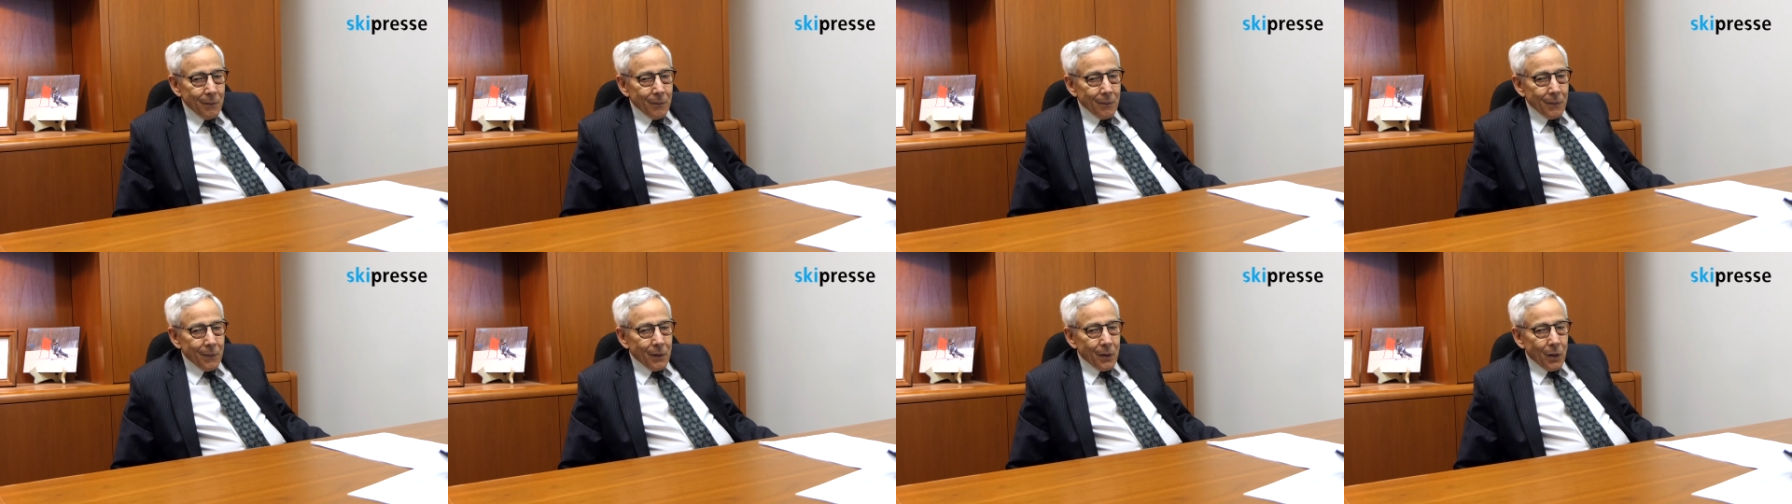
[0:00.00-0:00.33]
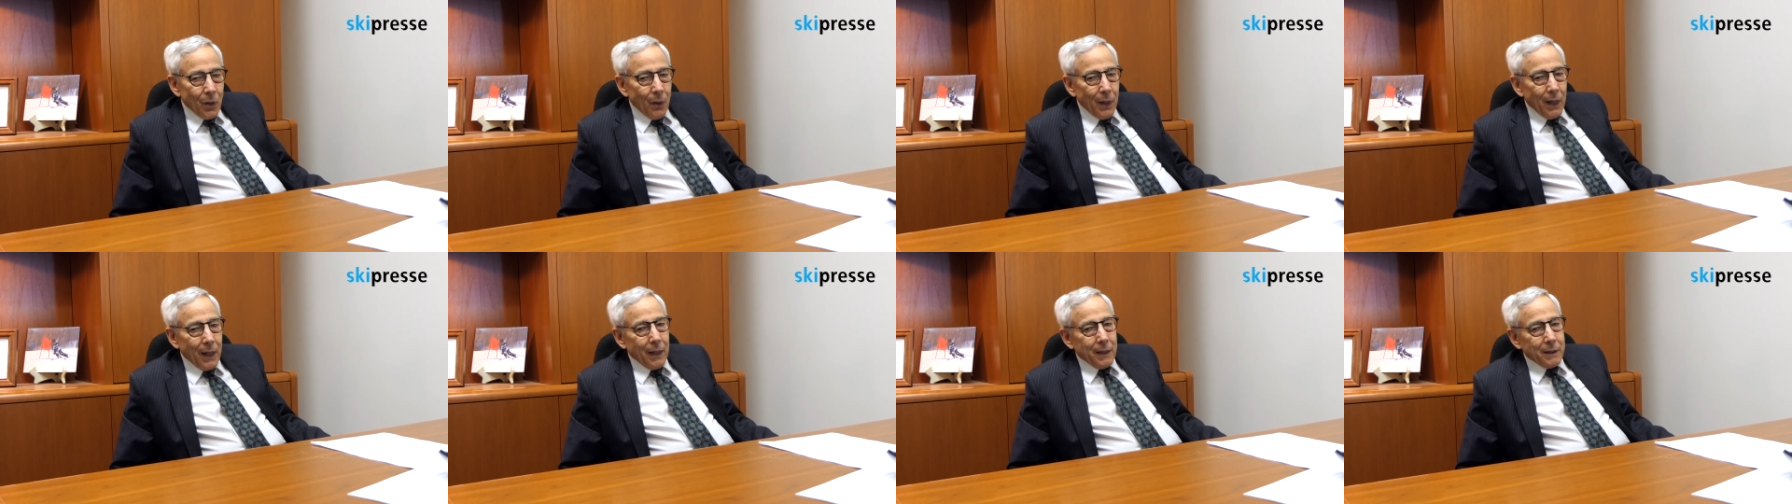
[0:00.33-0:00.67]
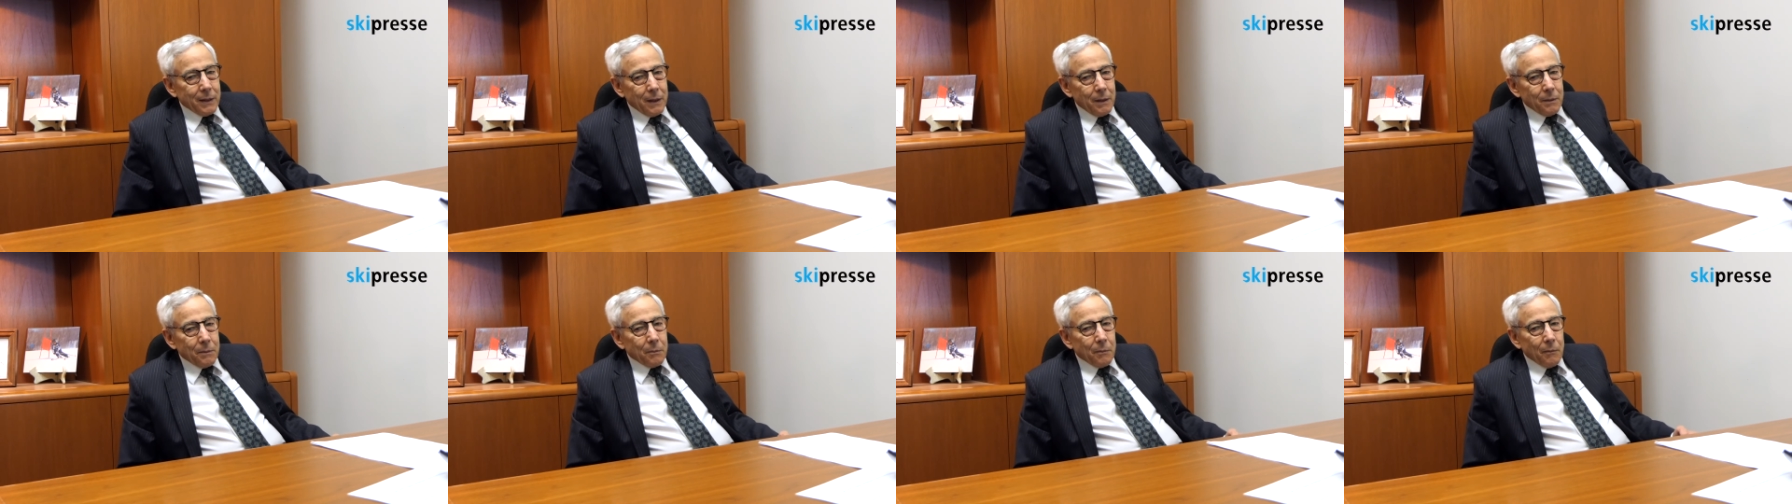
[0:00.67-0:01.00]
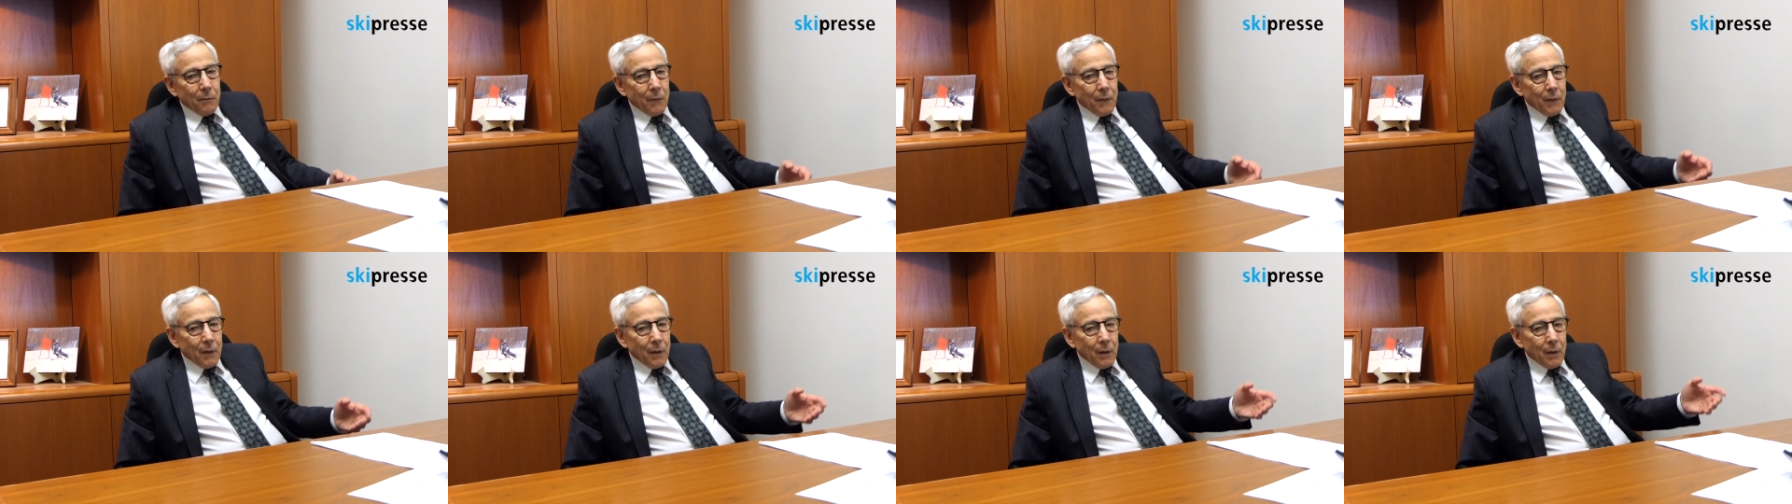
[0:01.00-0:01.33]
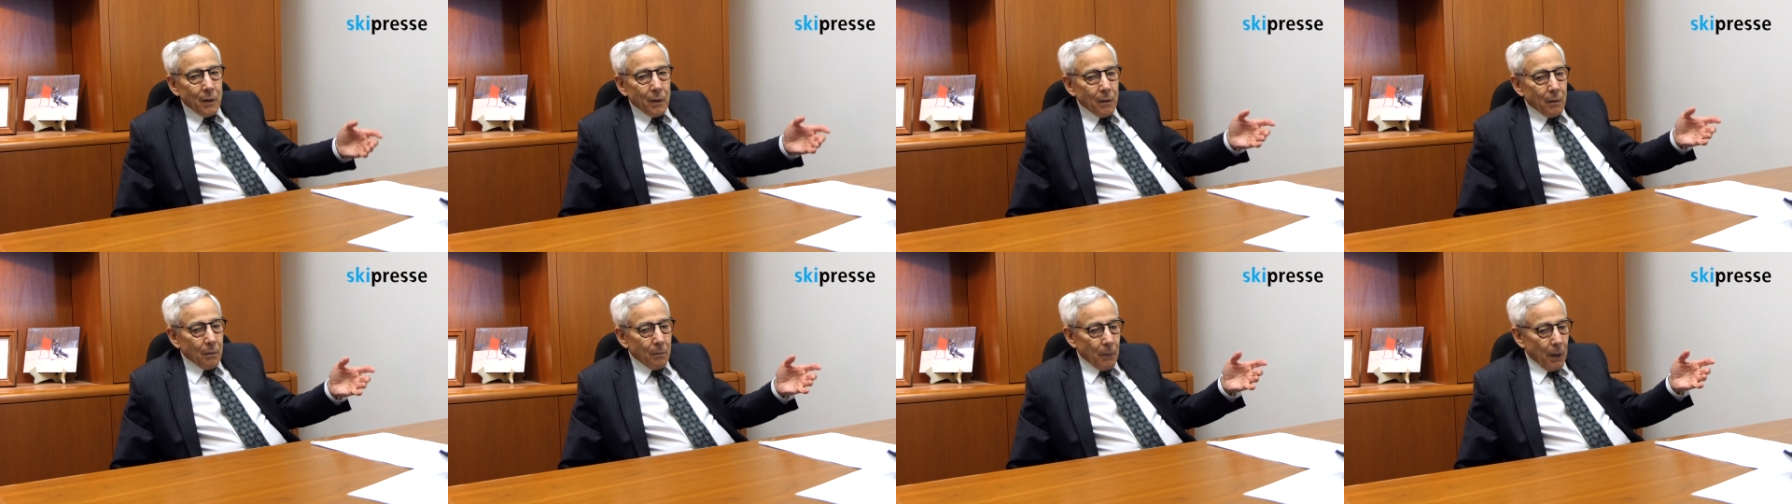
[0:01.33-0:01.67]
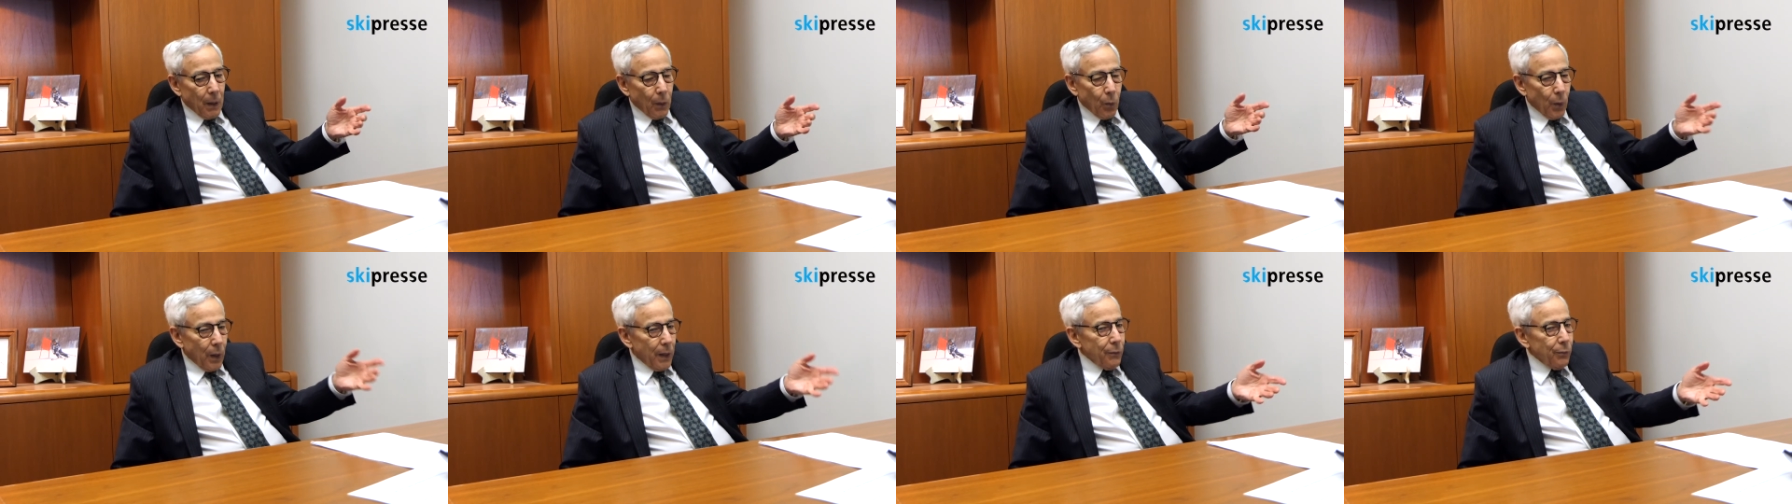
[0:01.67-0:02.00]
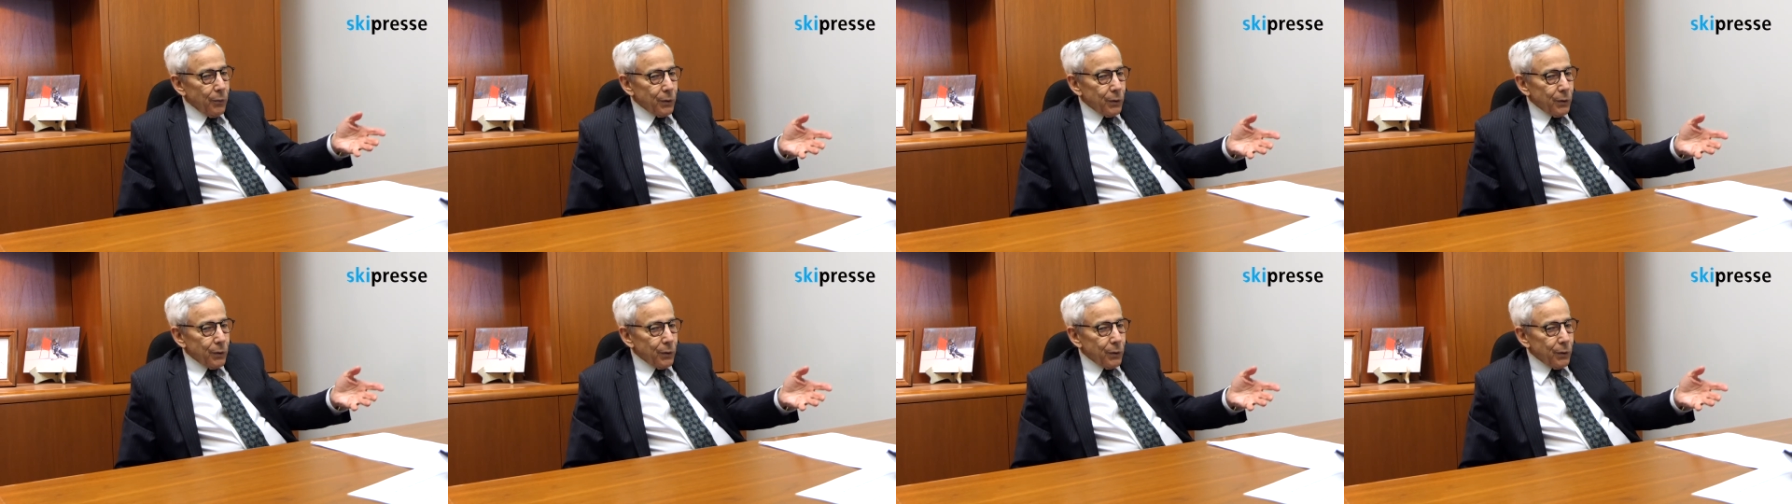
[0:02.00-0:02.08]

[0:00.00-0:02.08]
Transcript: You know, I, I said, my wife